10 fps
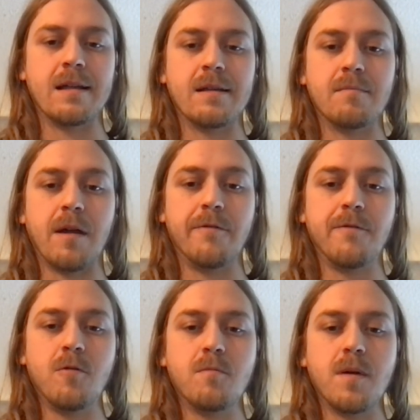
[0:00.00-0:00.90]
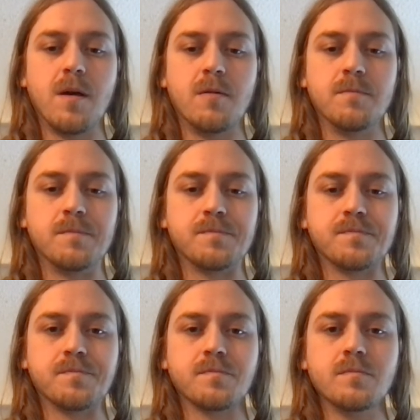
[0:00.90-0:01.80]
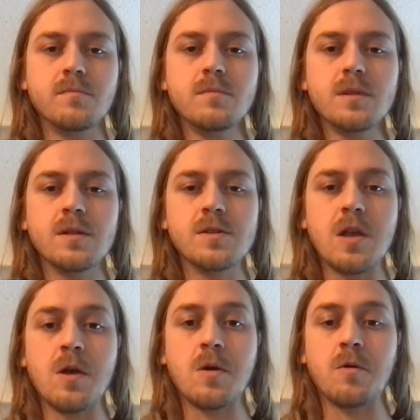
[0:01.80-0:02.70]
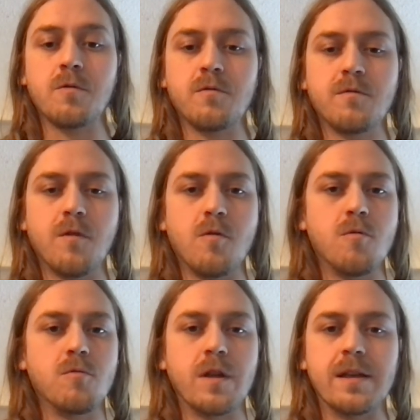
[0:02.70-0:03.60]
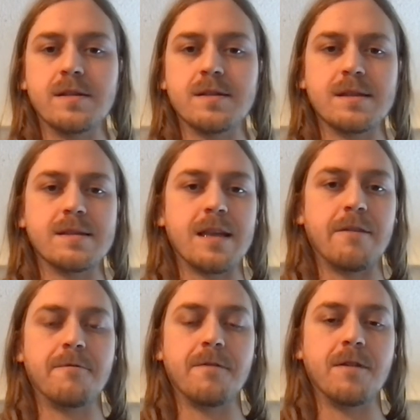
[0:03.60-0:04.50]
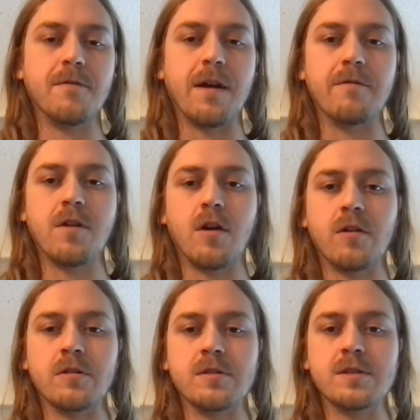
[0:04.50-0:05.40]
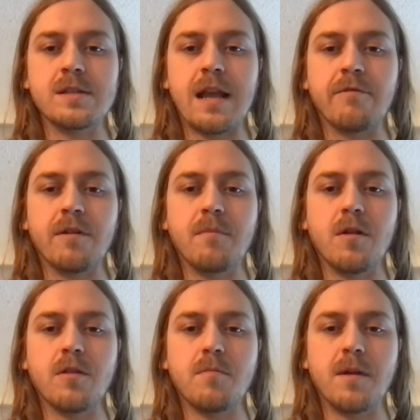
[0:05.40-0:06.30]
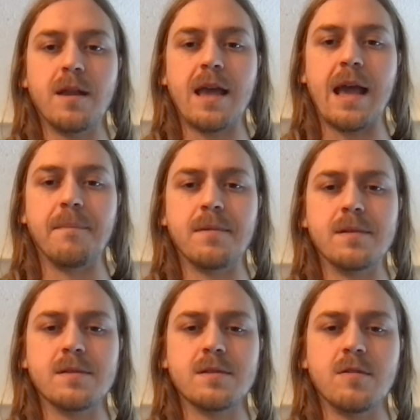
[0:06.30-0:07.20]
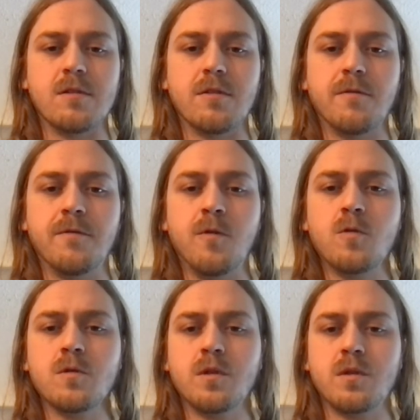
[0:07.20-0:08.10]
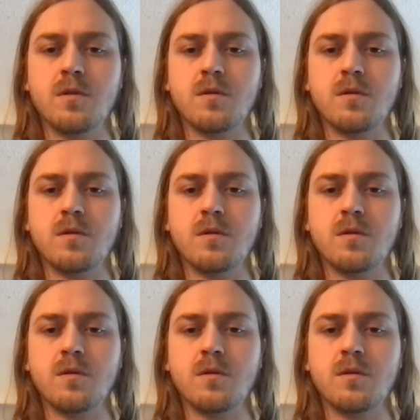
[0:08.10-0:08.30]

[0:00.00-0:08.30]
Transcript: my phone bill. So phone is, let's say, $55 every month, but it happens on the 4th.